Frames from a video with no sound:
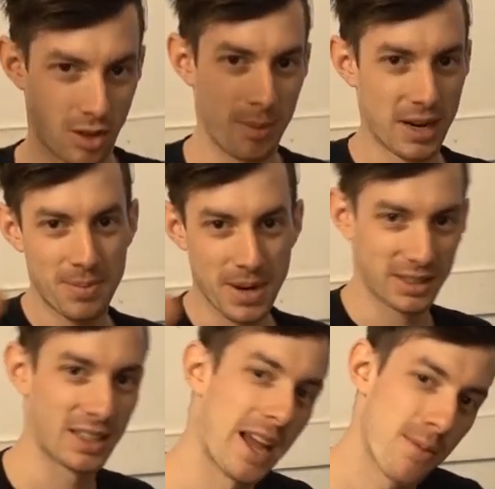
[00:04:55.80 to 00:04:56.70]
Dominic
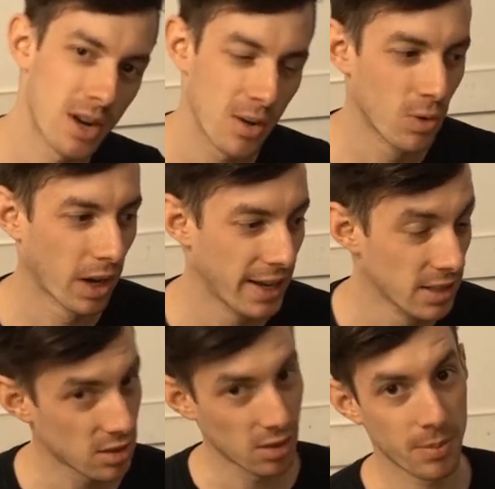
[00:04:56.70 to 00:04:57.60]
behind the camera will
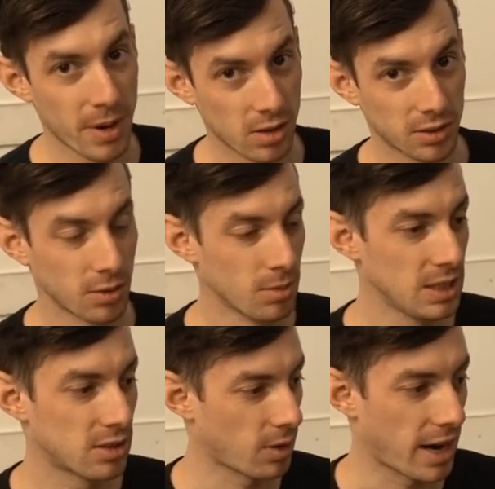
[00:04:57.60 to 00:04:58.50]
install the barrels for
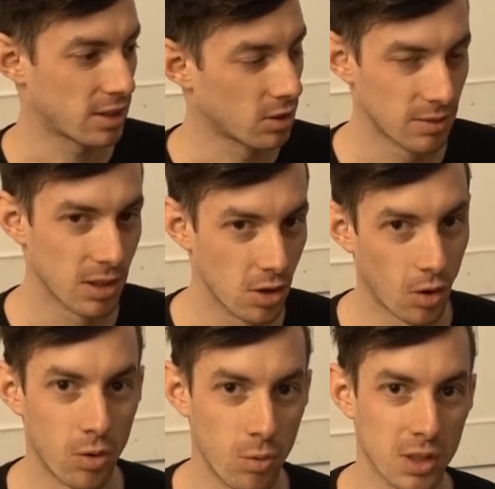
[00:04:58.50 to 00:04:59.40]
me, so I don't even
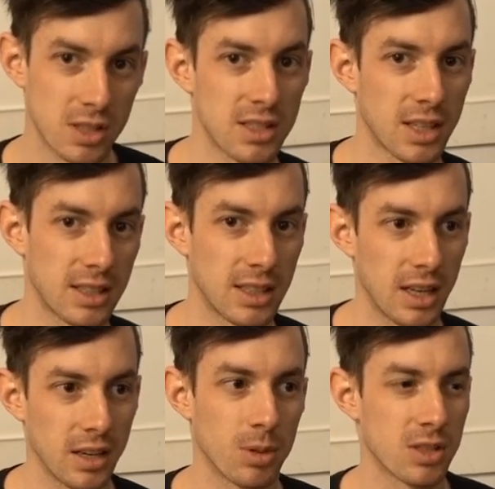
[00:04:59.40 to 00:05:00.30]
know what's inside the
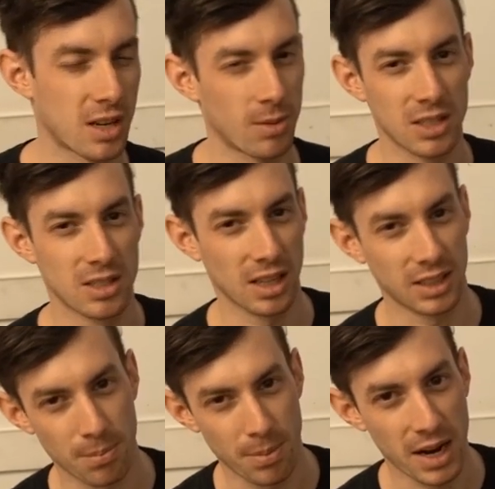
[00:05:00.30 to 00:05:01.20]
gun, because otherwise it's
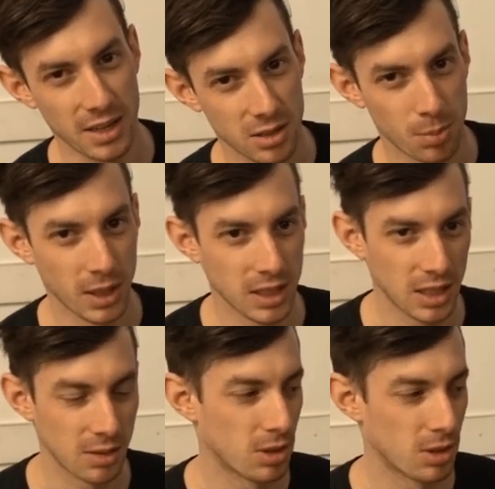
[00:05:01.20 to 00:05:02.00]
like a biased opinion,